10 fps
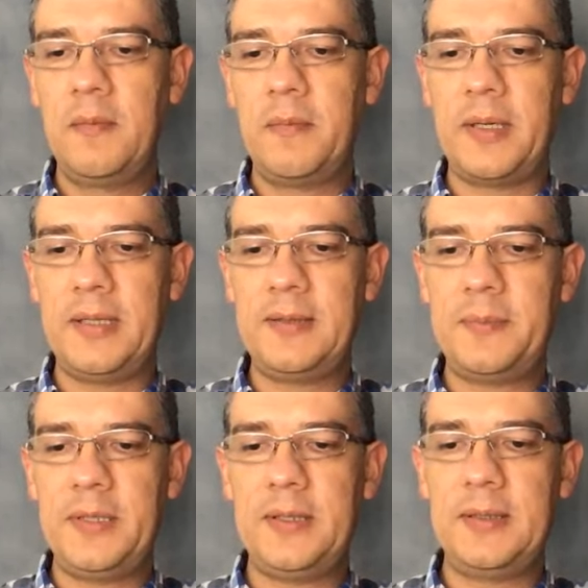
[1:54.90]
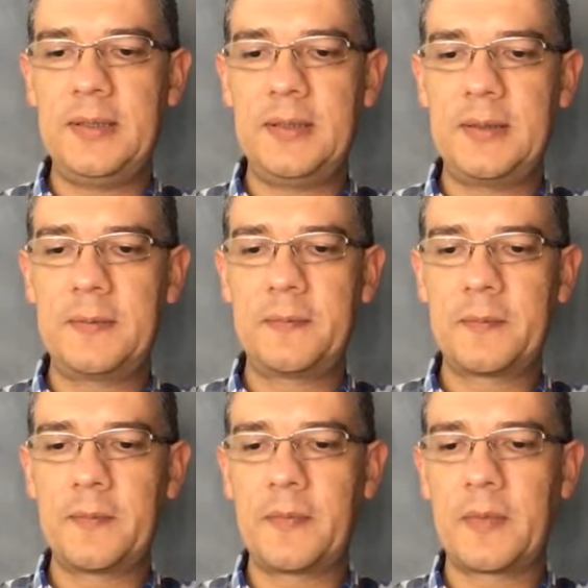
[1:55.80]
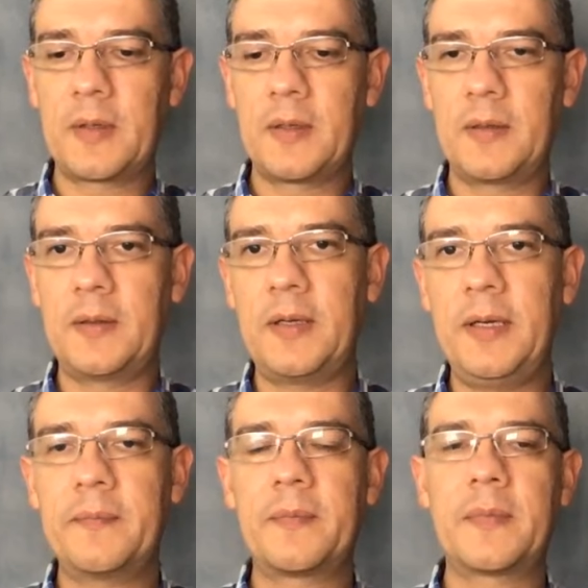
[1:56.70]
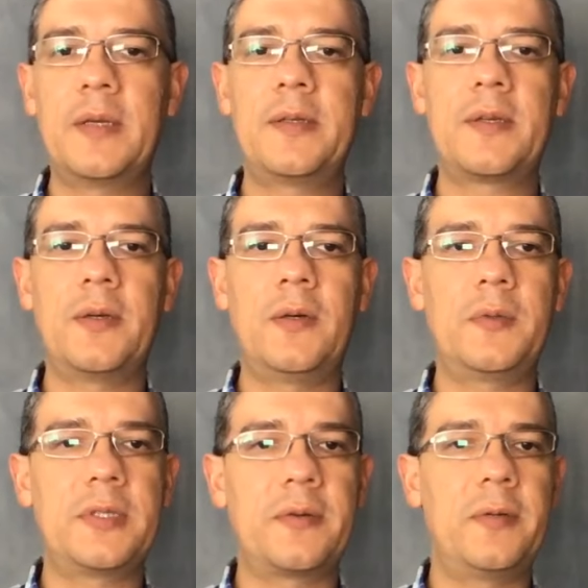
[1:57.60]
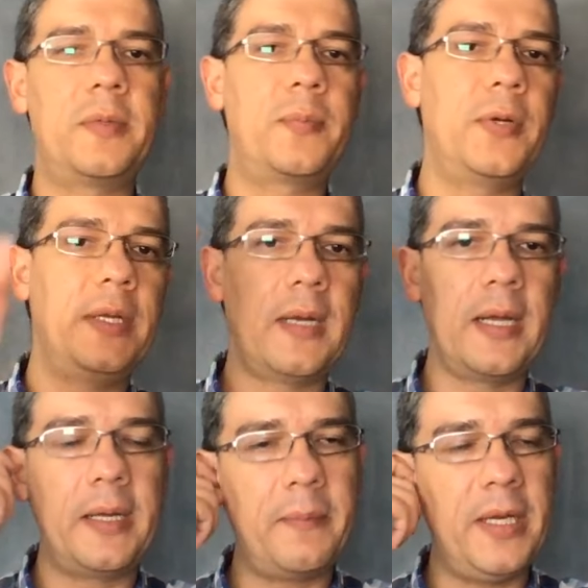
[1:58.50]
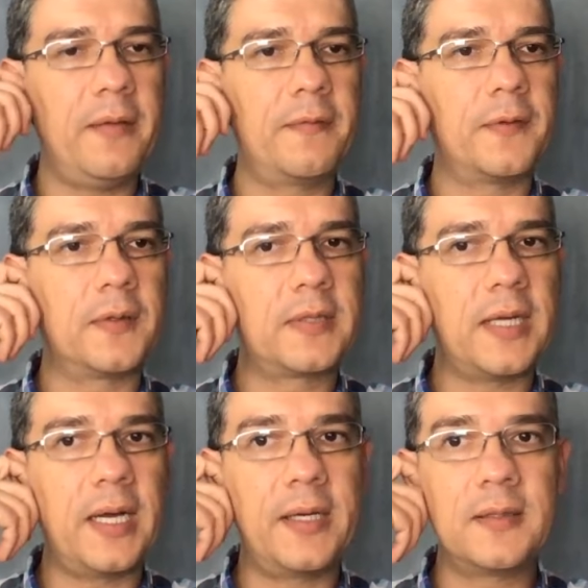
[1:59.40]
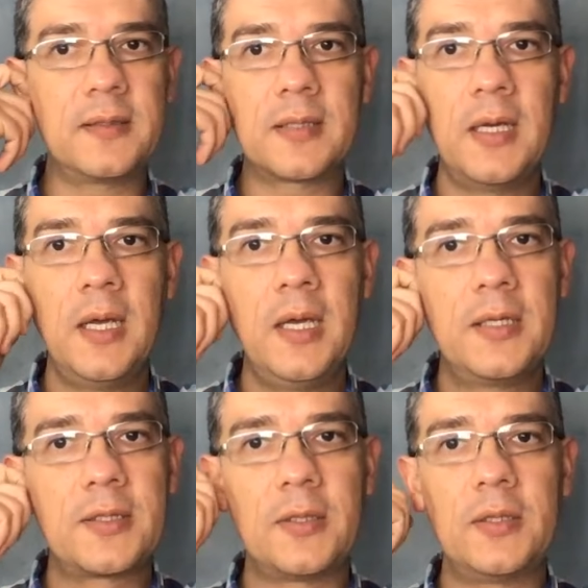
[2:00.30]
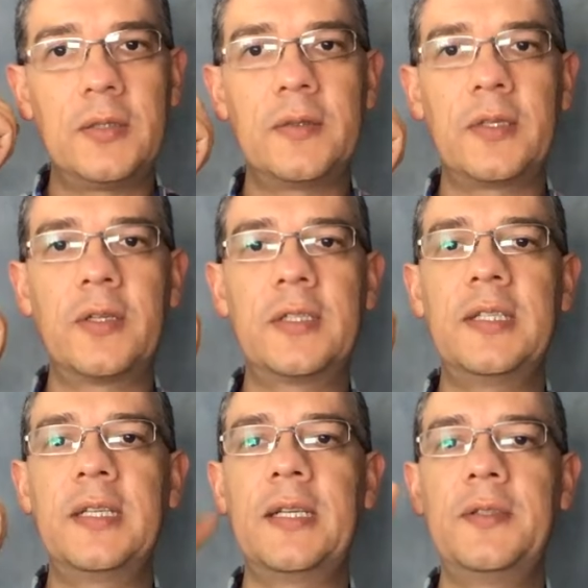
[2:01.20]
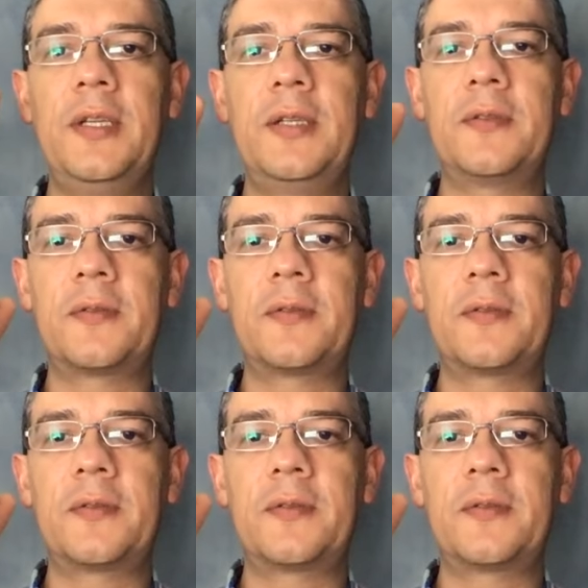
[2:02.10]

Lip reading: by species. Okay, so always remember putting like meaningful titles. So the other thing that you need to